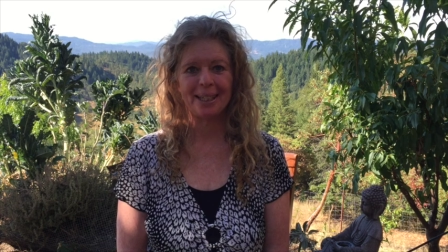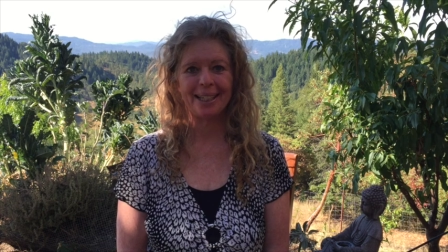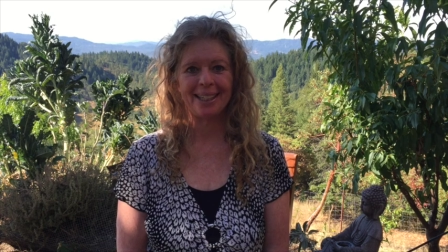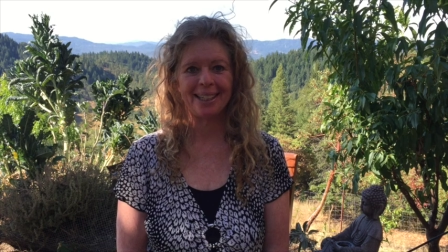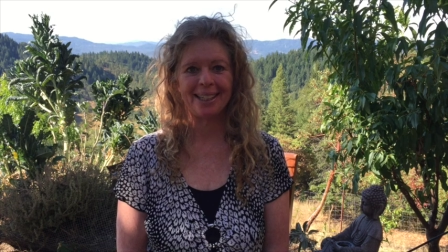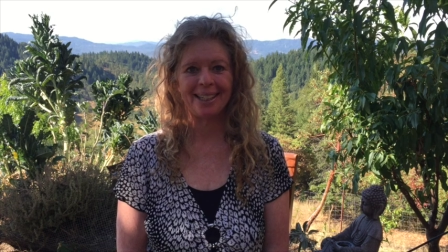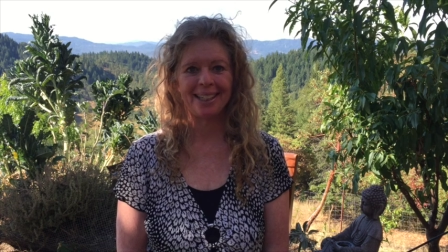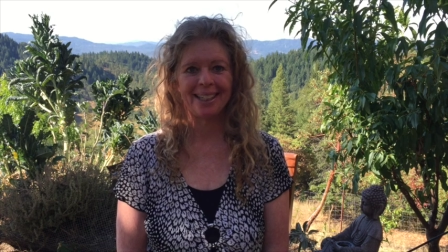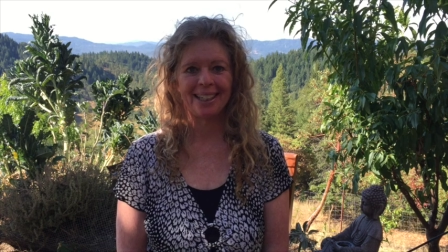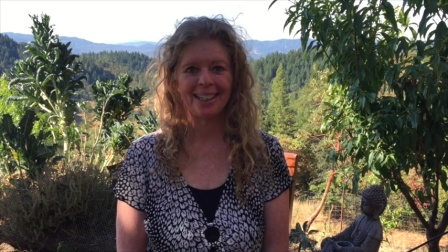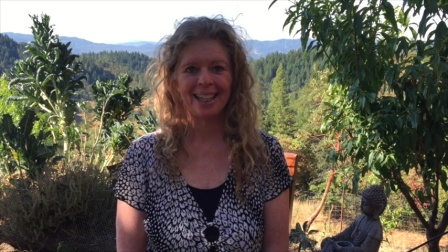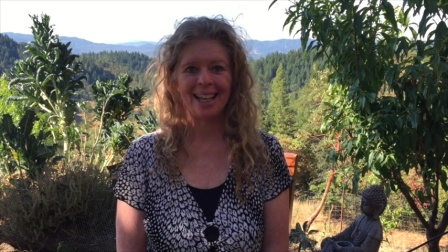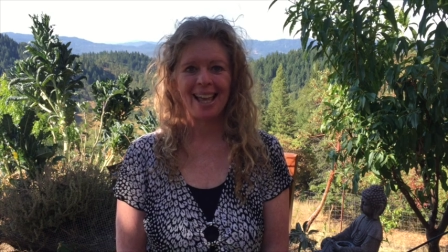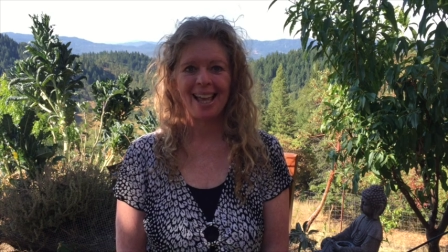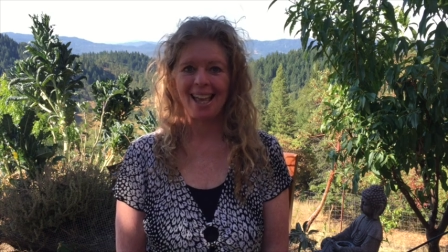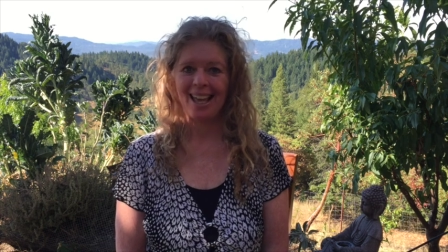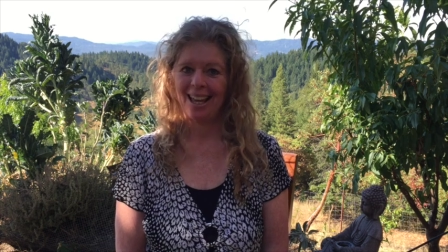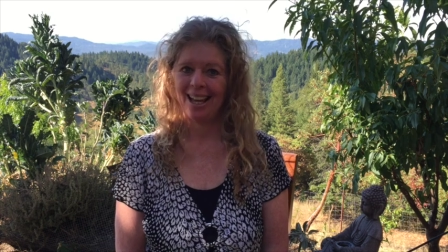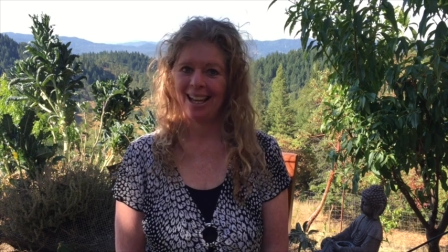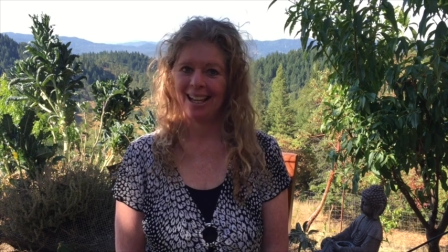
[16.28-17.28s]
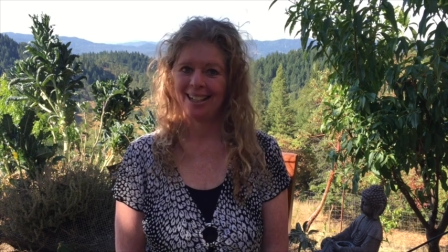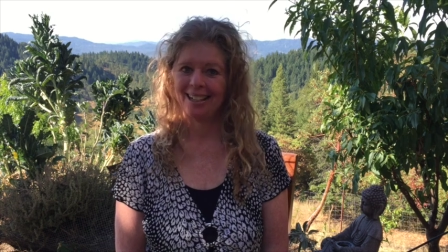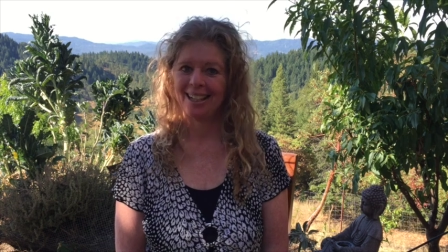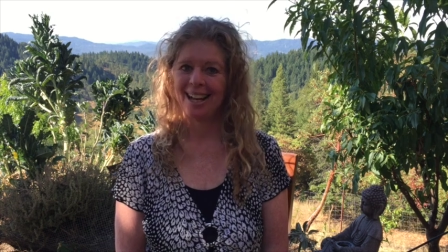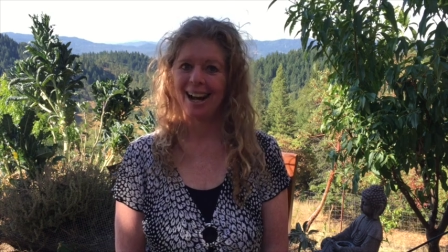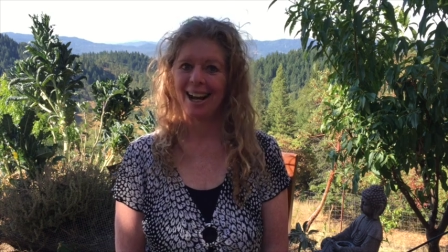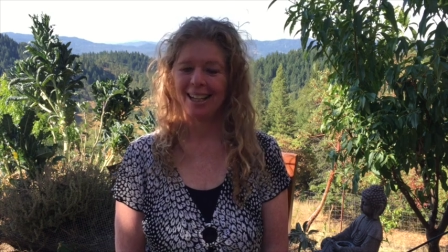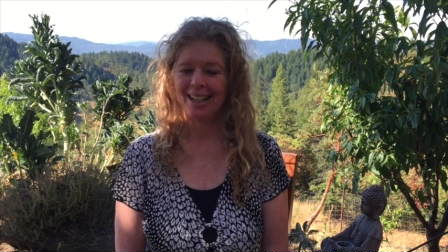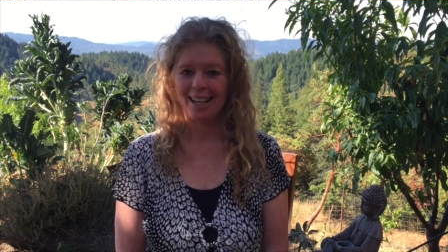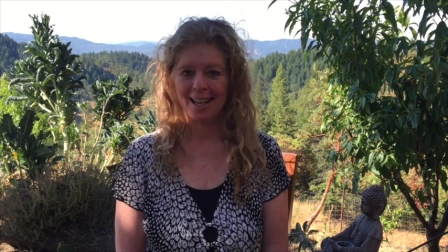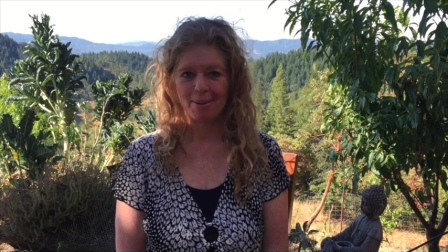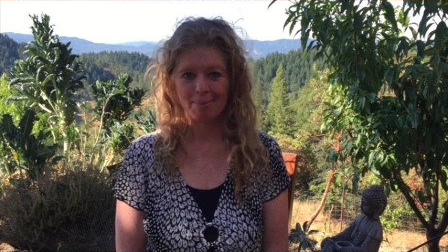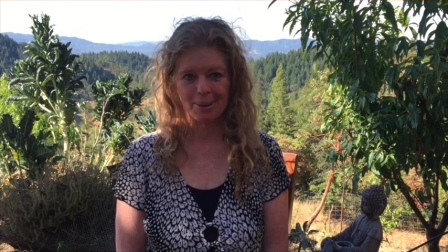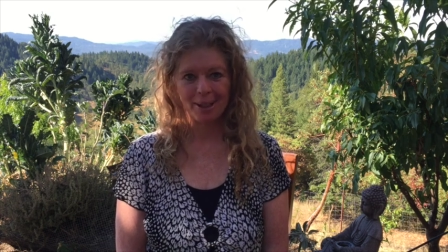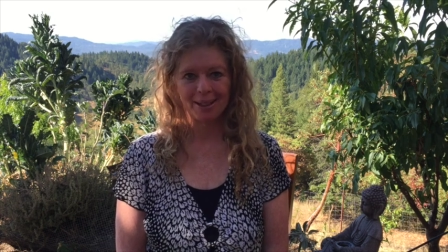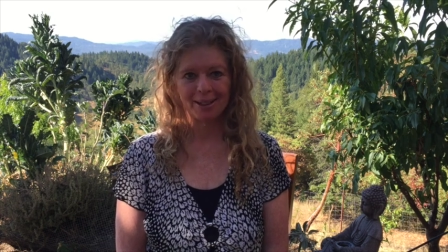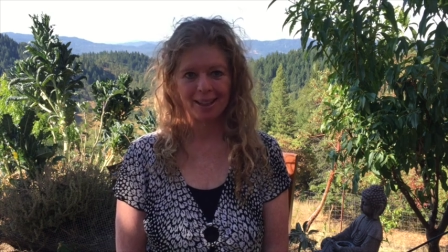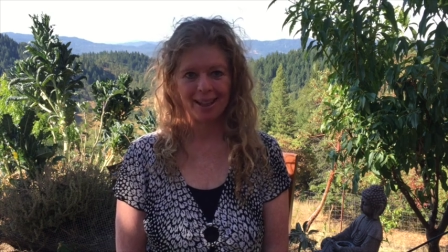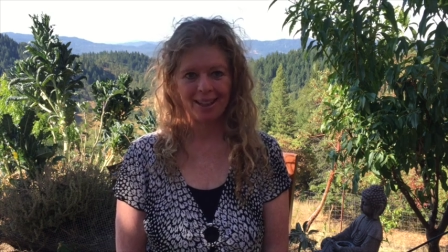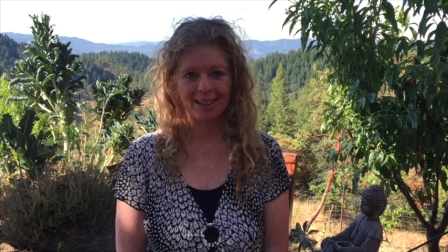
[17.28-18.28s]
me, and I am
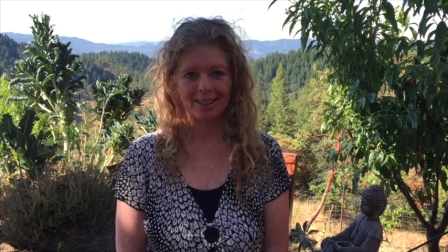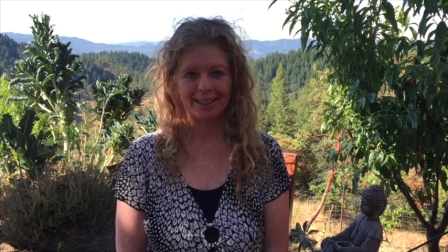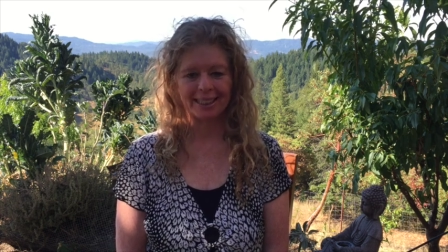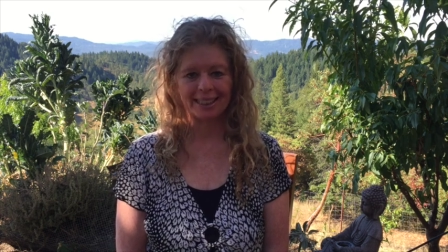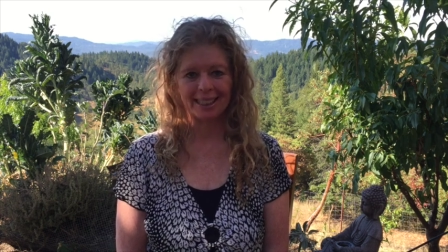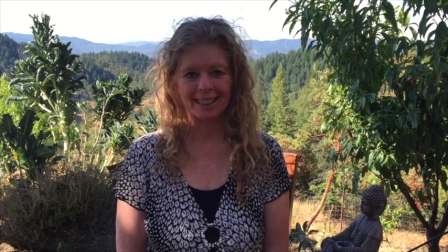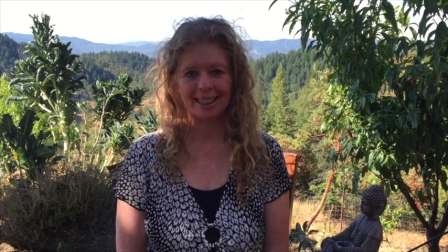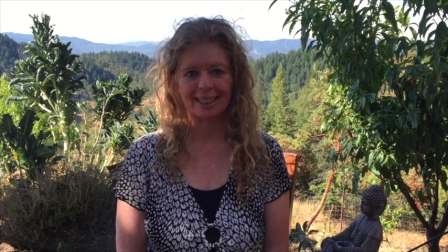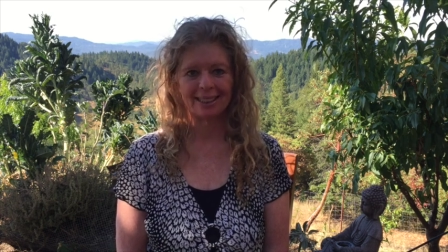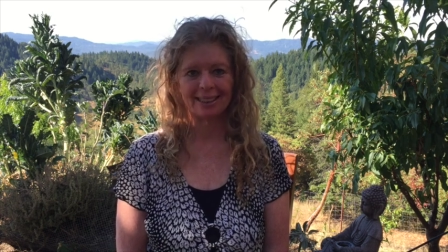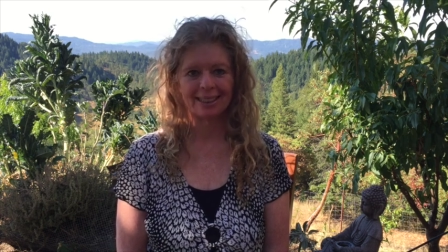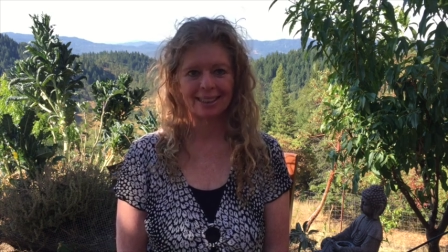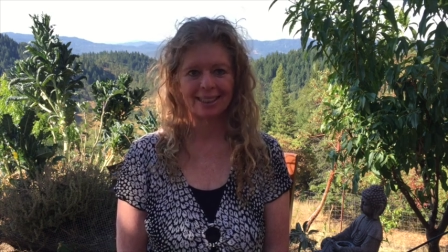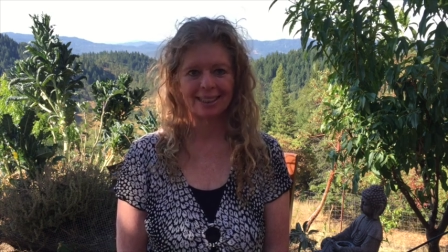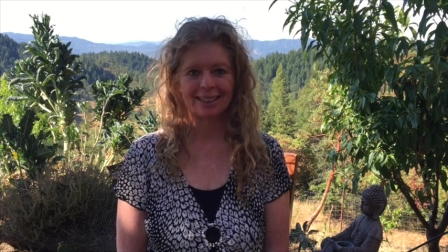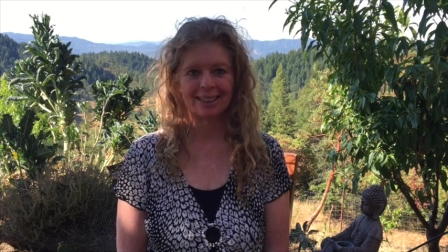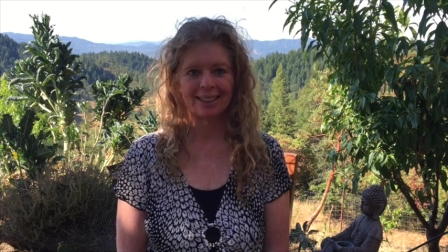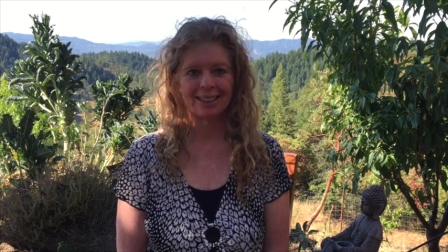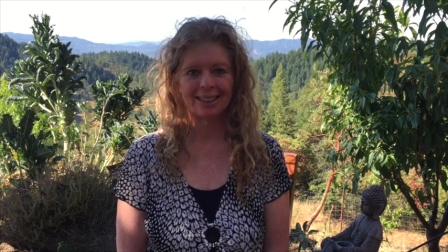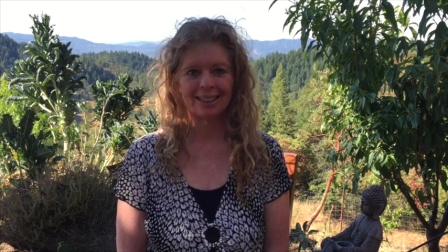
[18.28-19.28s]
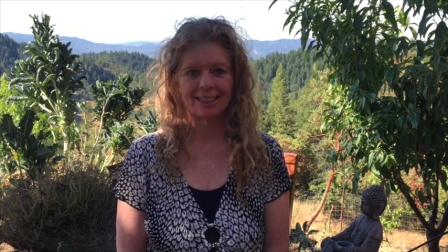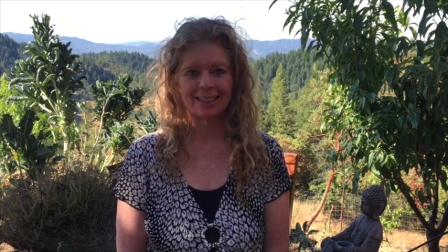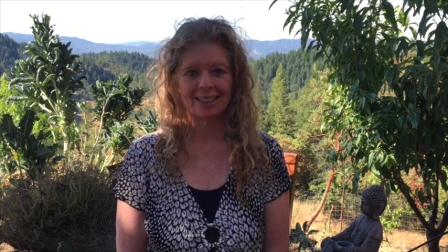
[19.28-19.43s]
a licensed